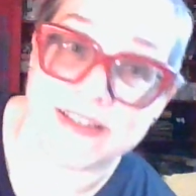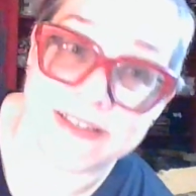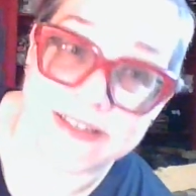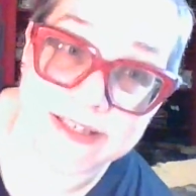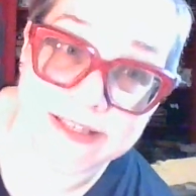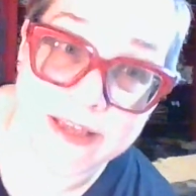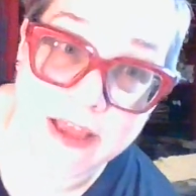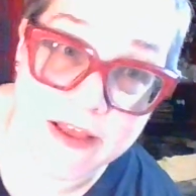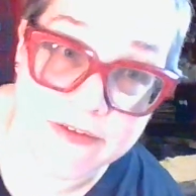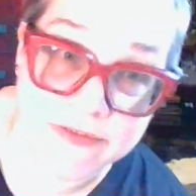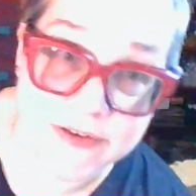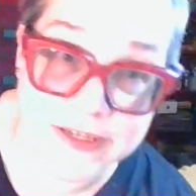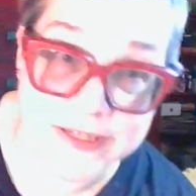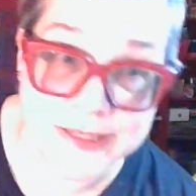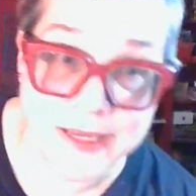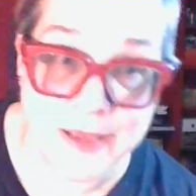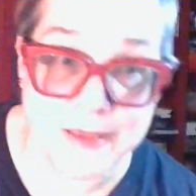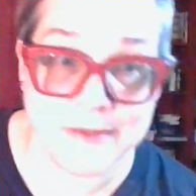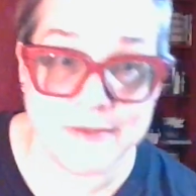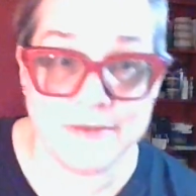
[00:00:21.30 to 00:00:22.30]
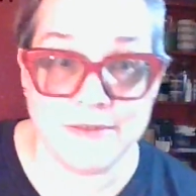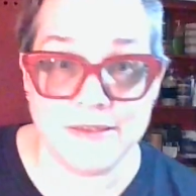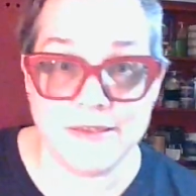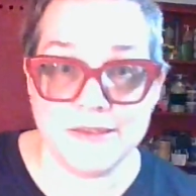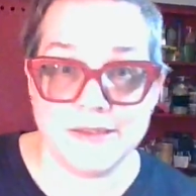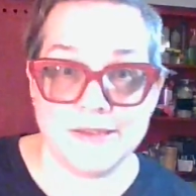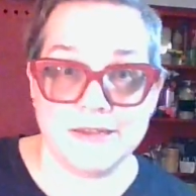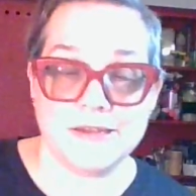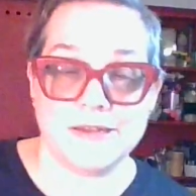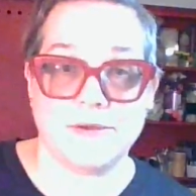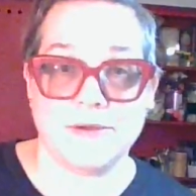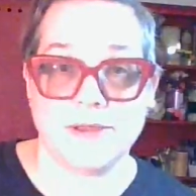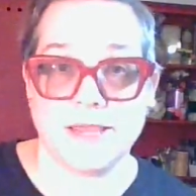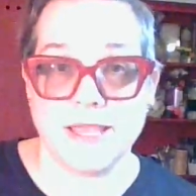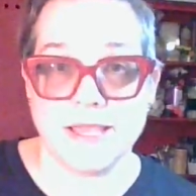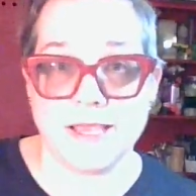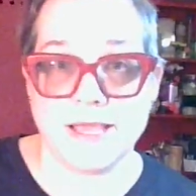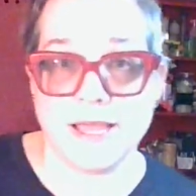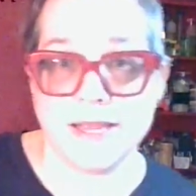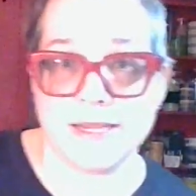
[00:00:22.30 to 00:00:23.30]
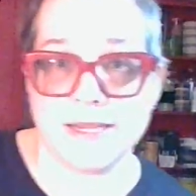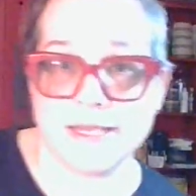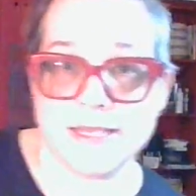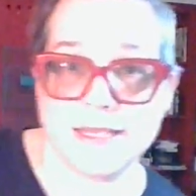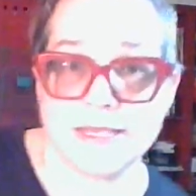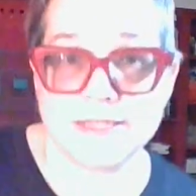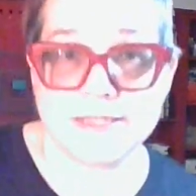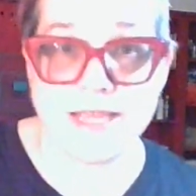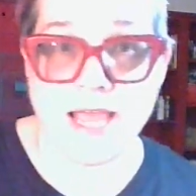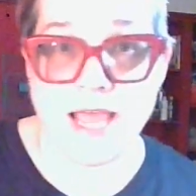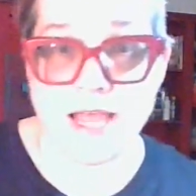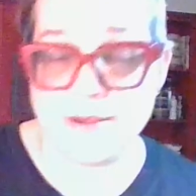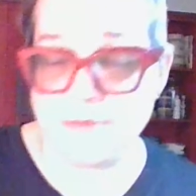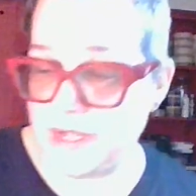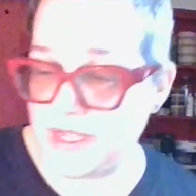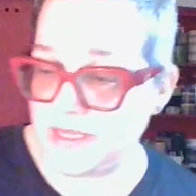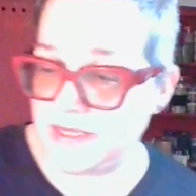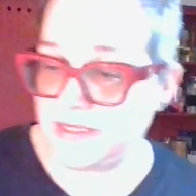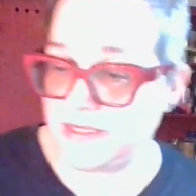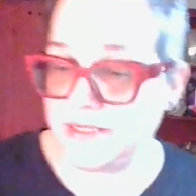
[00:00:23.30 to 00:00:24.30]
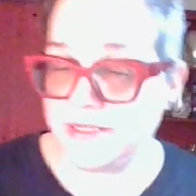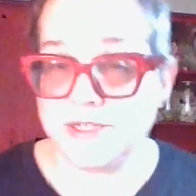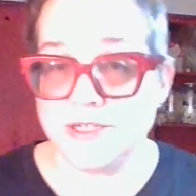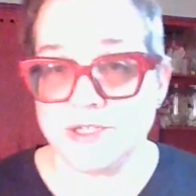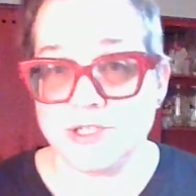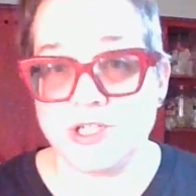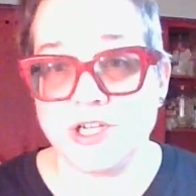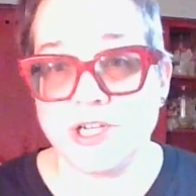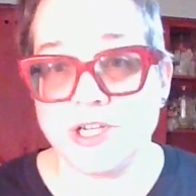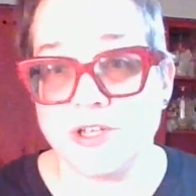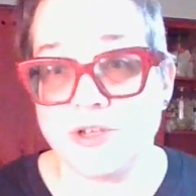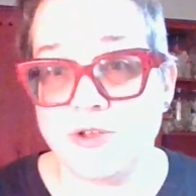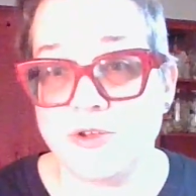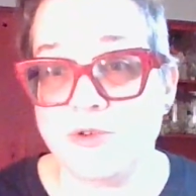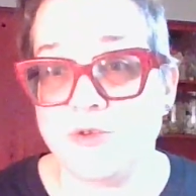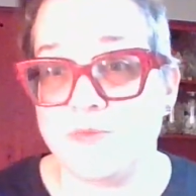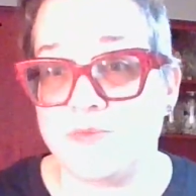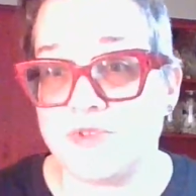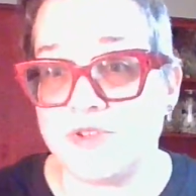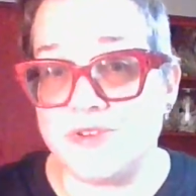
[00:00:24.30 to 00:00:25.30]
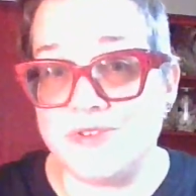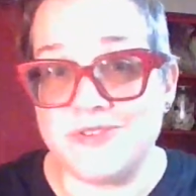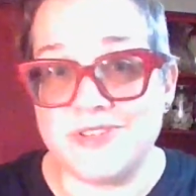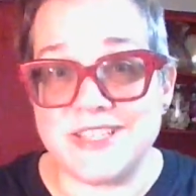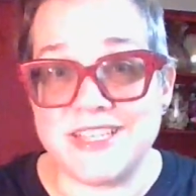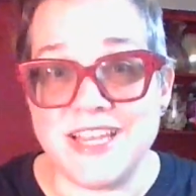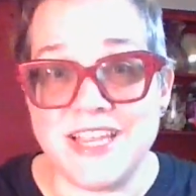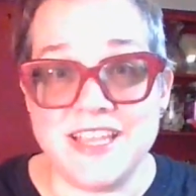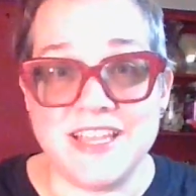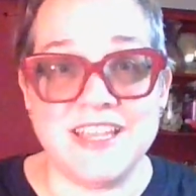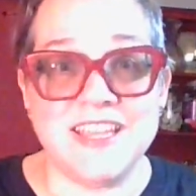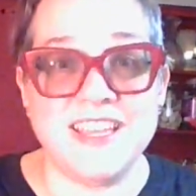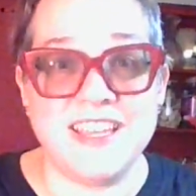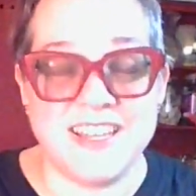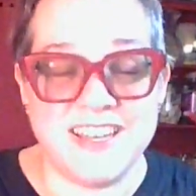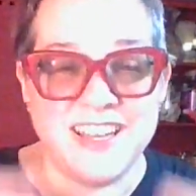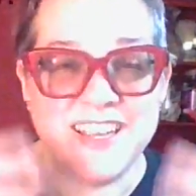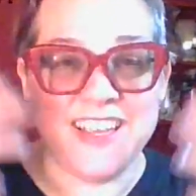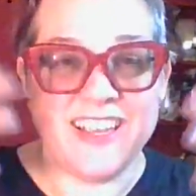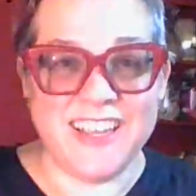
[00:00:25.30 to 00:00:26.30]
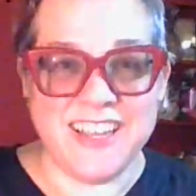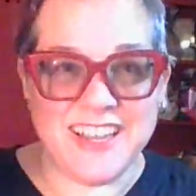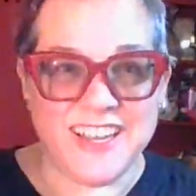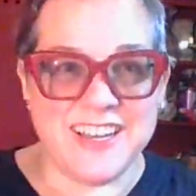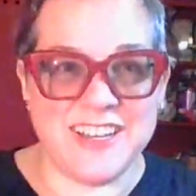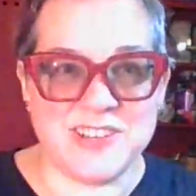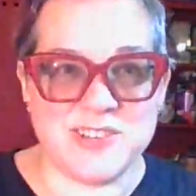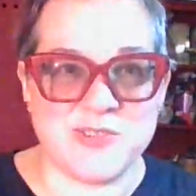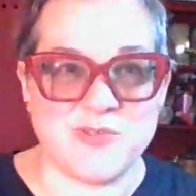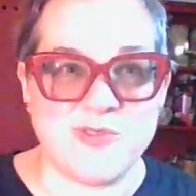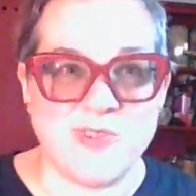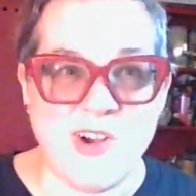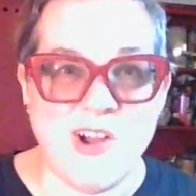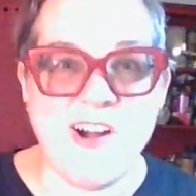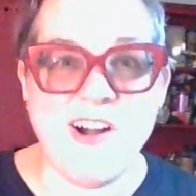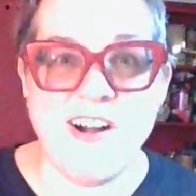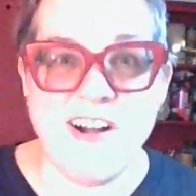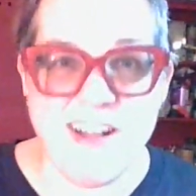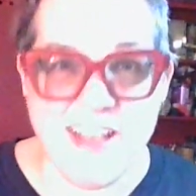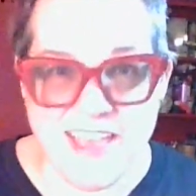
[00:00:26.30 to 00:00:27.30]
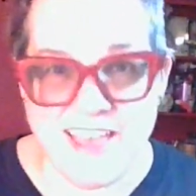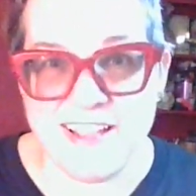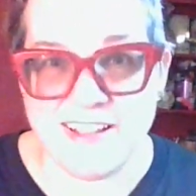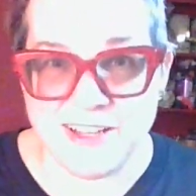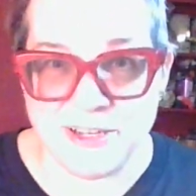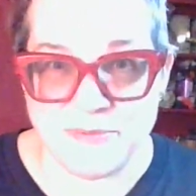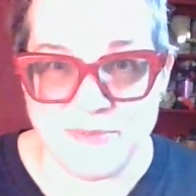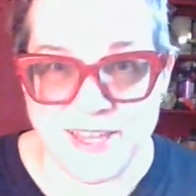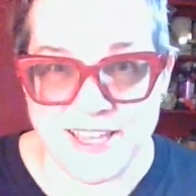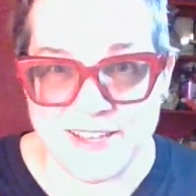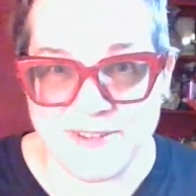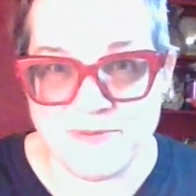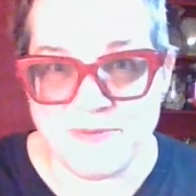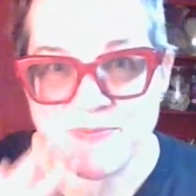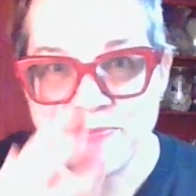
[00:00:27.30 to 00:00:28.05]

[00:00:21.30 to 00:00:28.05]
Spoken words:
and stuff because I get kind of kicked out of my chicken coop. So you're seeing it in its raw element.